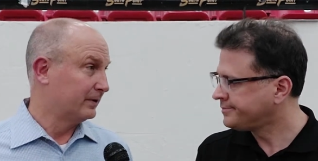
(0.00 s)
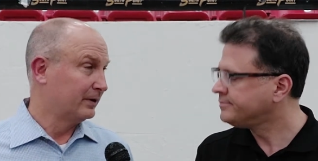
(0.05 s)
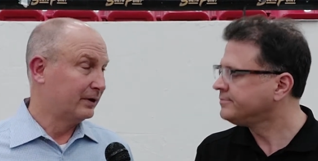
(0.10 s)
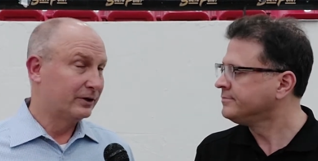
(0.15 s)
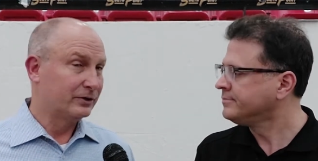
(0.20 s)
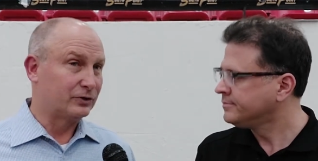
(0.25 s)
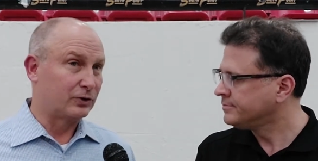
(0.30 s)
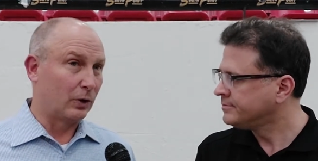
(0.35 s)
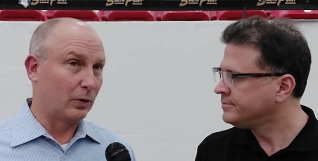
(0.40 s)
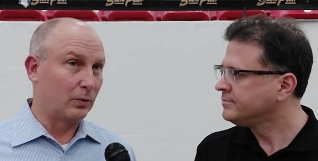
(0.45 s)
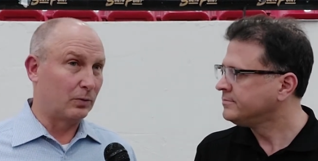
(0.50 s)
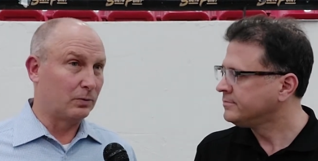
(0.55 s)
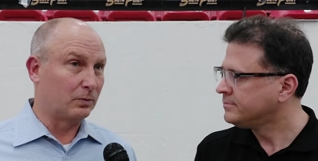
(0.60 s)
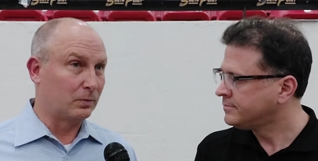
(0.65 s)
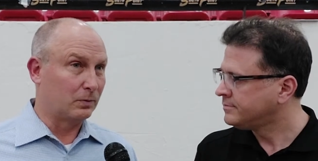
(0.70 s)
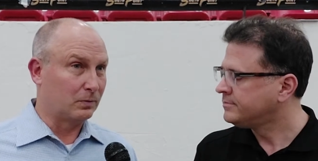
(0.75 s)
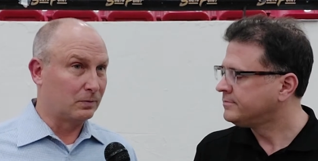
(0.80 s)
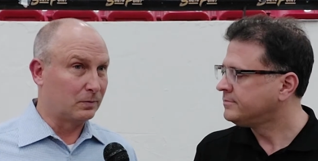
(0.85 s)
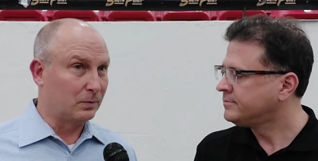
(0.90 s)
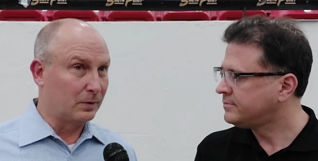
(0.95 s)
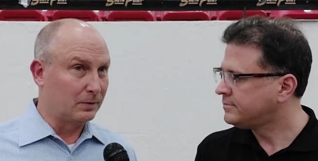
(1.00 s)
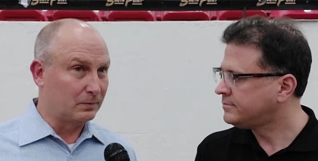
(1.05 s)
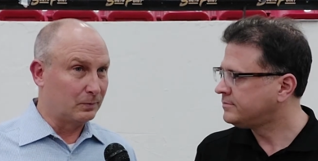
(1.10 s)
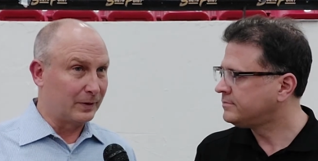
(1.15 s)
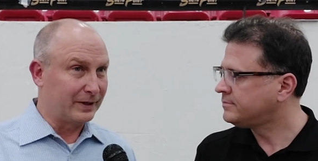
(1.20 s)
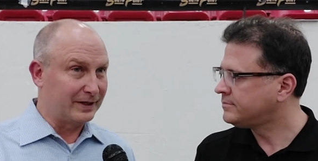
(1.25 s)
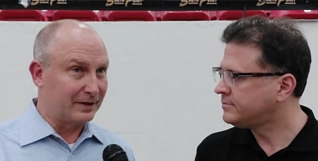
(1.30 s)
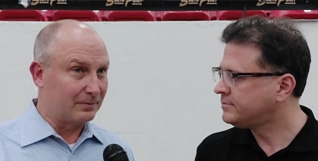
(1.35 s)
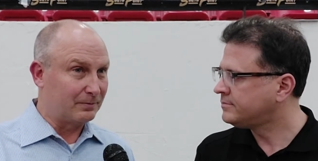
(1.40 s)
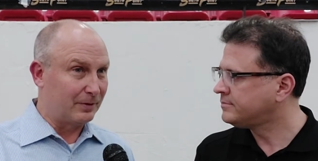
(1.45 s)
Speaker 1: So we'll, we
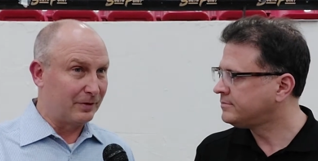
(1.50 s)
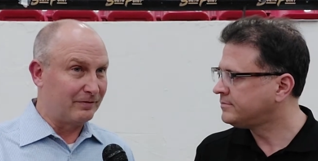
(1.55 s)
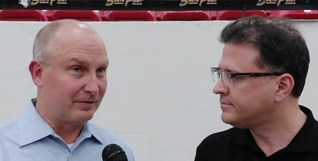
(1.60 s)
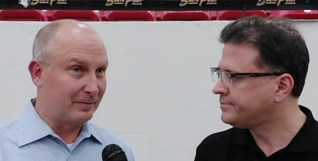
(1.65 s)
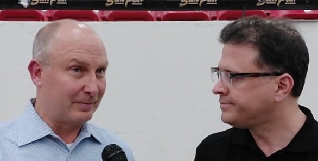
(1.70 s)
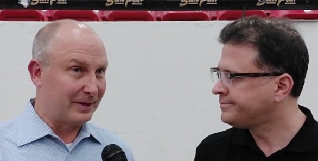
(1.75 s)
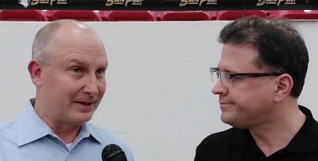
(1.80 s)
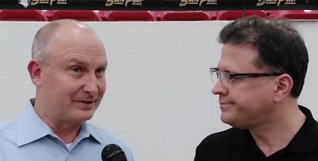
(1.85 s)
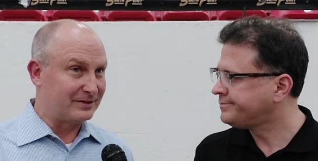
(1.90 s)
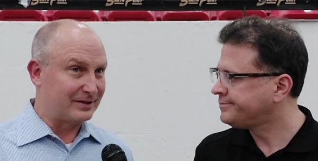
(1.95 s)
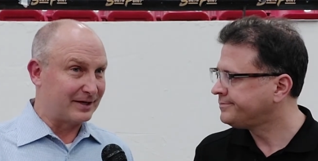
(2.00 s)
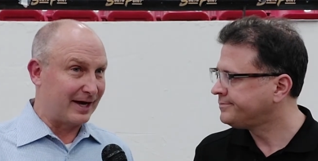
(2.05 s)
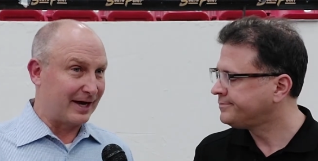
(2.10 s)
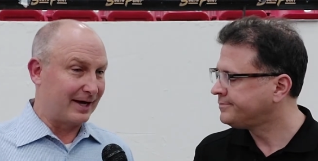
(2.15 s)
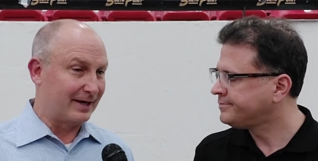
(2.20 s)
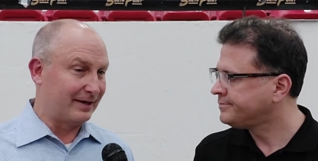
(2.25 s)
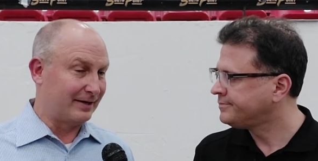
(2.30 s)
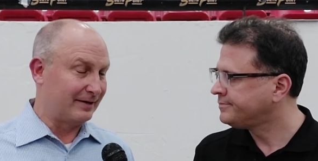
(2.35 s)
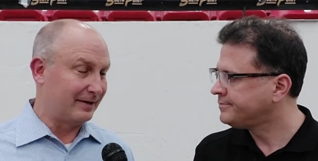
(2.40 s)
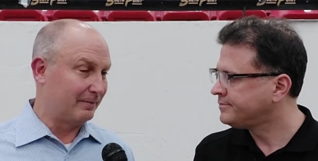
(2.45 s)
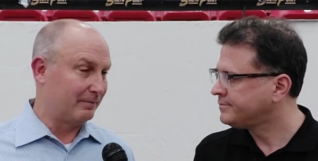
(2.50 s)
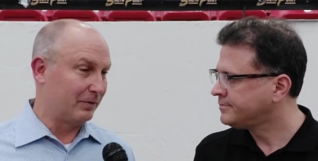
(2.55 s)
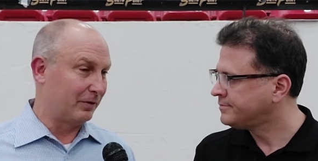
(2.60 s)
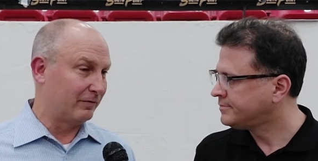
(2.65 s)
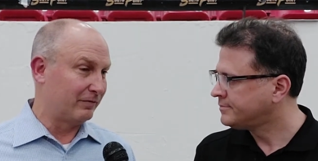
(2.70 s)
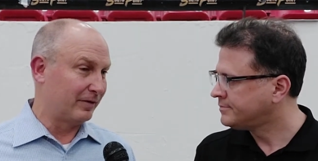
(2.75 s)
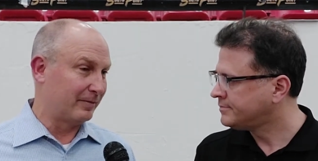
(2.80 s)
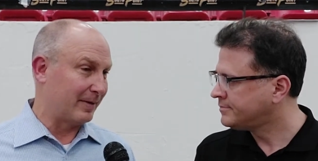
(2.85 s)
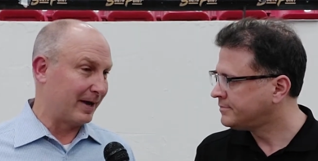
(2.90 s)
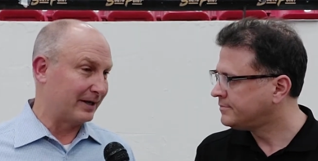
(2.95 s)
can move him inside and then move
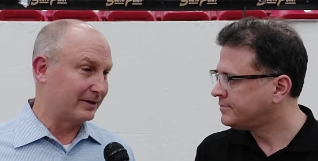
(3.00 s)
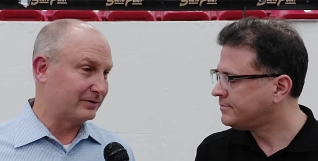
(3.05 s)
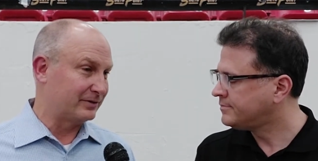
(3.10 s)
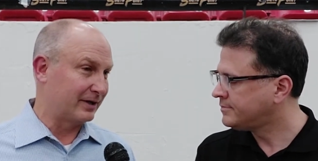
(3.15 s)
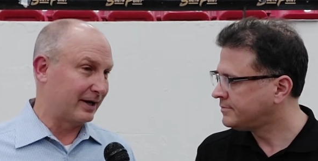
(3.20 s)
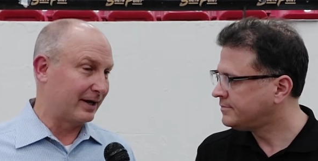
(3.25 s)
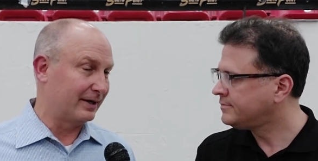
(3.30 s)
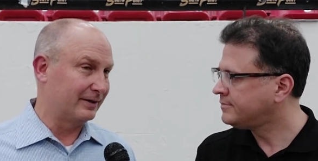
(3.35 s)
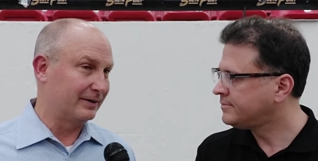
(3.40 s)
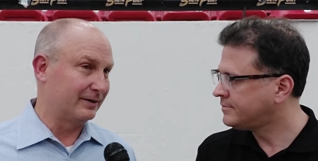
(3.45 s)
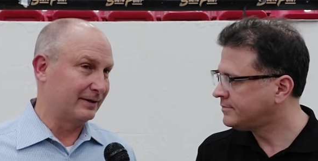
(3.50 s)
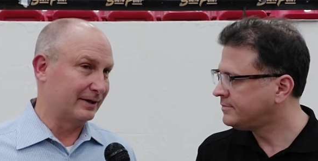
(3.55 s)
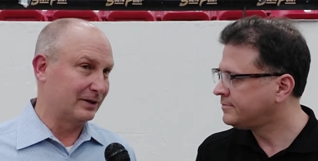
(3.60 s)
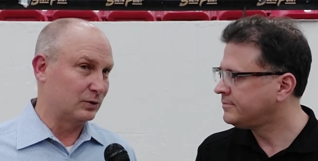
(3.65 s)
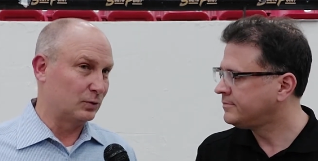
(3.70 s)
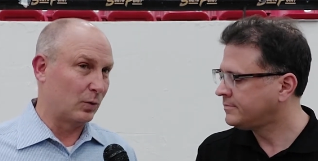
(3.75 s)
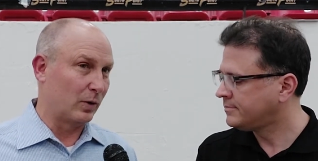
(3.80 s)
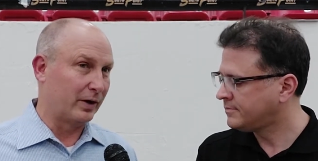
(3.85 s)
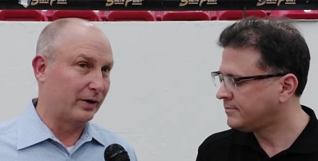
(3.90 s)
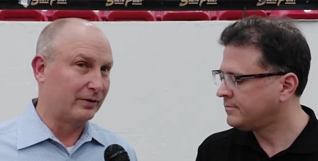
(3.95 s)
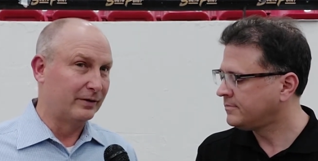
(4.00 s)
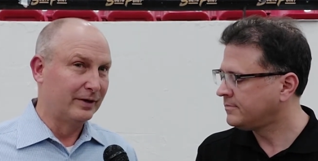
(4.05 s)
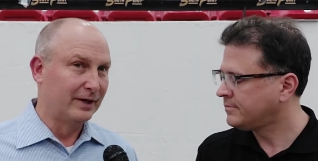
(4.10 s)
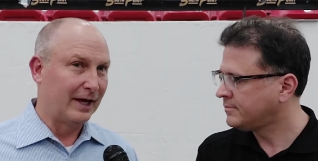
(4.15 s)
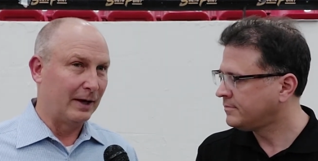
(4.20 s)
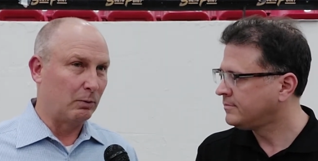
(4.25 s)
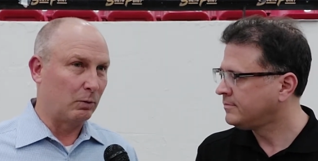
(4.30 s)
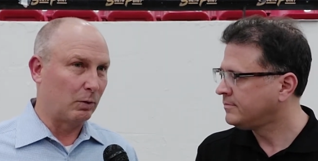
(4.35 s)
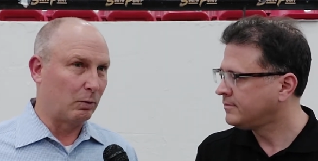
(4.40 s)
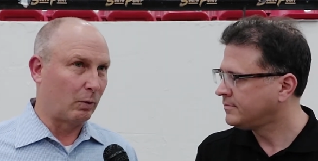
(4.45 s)
him outside as well.
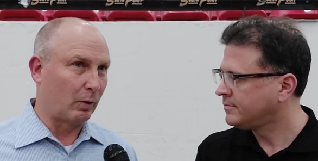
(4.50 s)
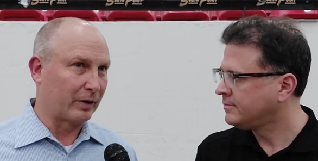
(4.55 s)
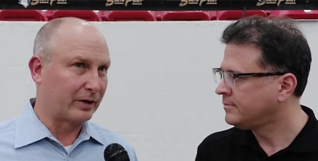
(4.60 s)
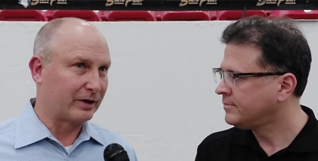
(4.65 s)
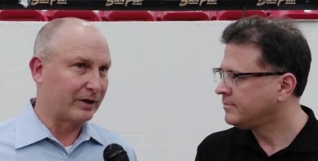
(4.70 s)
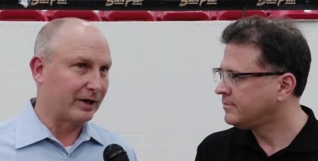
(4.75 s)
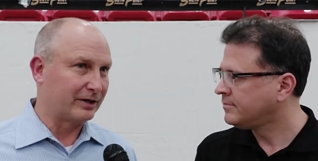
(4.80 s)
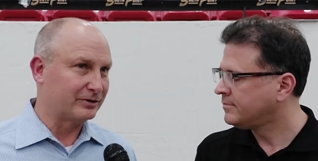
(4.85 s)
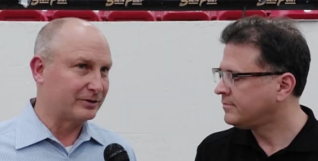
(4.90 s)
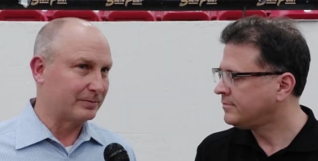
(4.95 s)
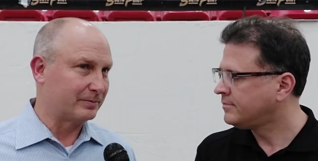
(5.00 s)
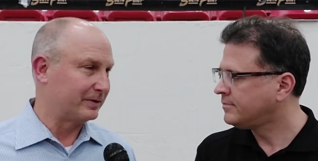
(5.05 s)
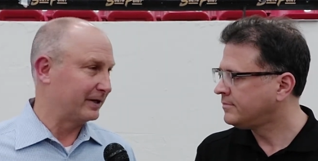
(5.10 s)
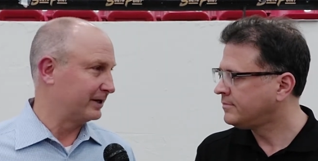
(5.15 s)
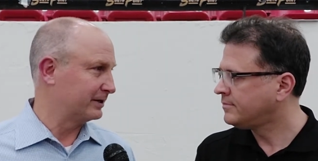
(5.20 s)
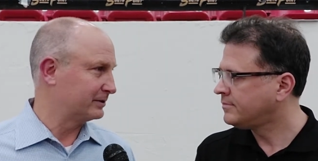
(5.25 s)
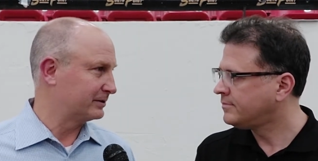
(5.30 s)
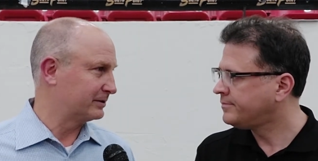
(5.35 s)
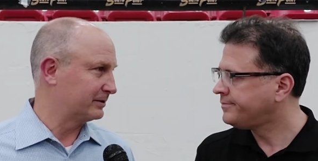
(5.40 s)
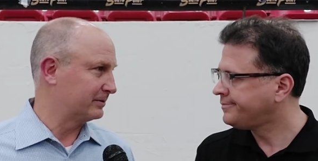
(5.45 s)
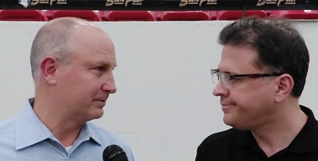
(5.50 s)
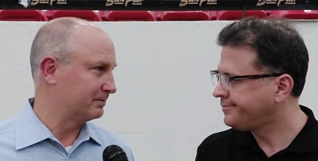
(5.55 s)
And we're working on some things to